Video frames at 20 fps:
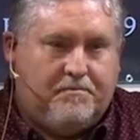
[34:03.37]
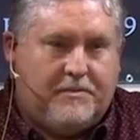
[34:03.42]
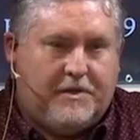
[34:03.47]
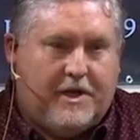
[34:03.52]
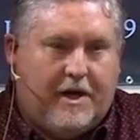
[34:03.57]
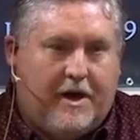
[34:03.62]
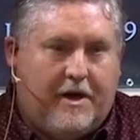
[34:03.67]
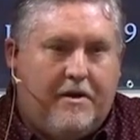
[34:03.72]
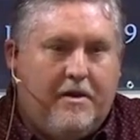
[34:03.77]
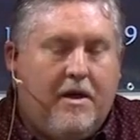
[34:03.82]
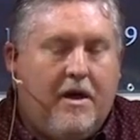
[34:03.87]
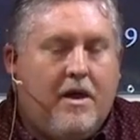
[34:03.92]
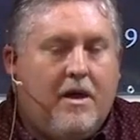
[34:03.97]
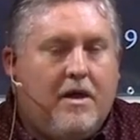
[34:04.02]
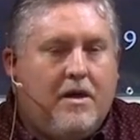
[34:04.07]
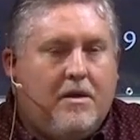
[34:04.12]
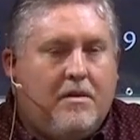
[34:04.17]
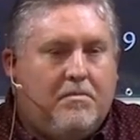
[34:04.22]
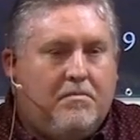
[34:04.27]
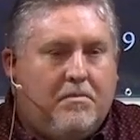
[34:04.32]
Okay?
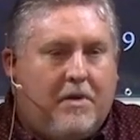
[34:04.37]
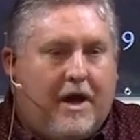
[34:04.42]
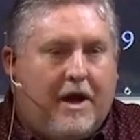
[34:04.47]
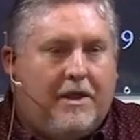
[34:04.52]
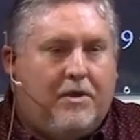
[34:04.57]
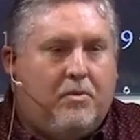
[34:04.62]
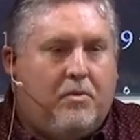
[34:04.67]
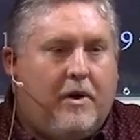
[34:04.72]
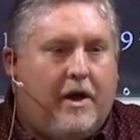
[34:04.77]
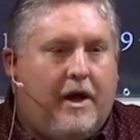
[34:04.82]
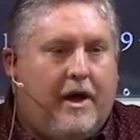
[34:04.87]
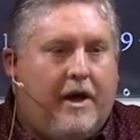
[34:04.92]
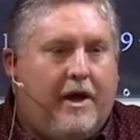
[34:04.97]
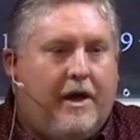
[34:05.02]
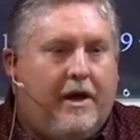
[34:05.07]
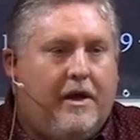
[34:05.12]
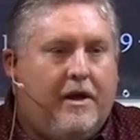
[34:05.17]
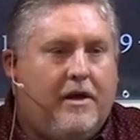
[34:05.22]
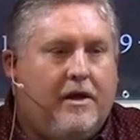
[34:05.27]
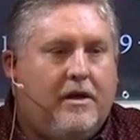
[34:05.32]
By the
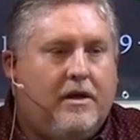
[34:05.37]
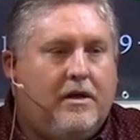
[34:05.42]
way,